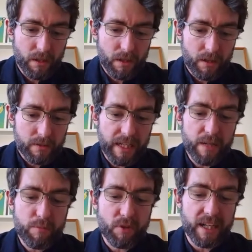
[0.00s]
Day
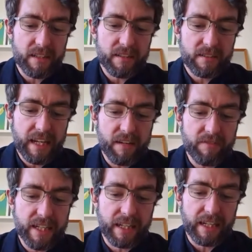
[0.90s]
breaks to heavy
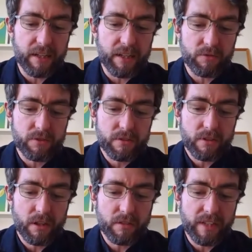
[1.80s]
clouds
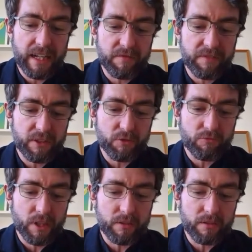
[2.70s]
over Anfield
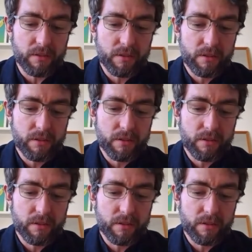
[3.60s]
Road,